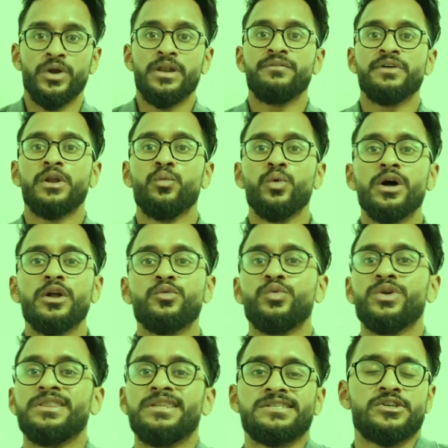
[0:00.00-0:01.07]
we're living in a world
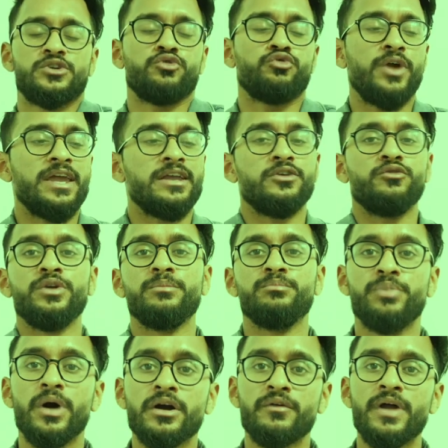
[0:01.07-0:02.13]
with this great green
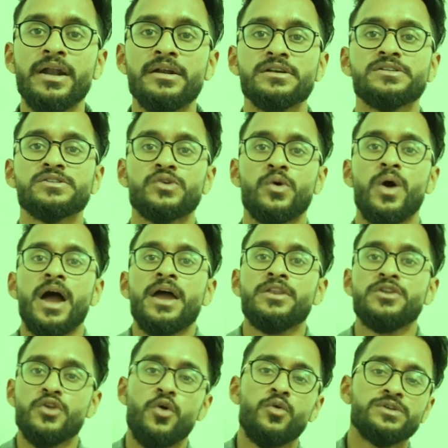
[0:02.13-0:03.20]
bug around us, so I
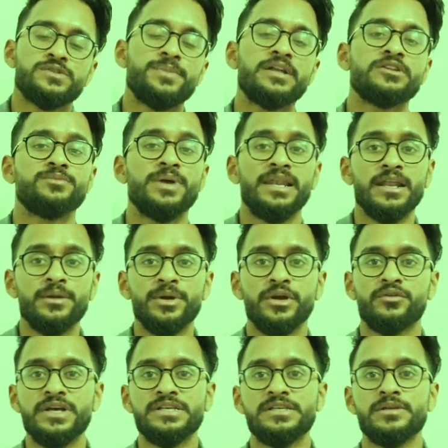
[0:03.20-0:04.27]
know it's bound to be a little bit
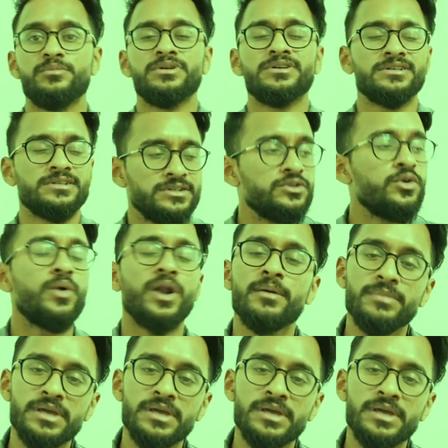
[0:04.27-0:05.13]
crazy, but you know what I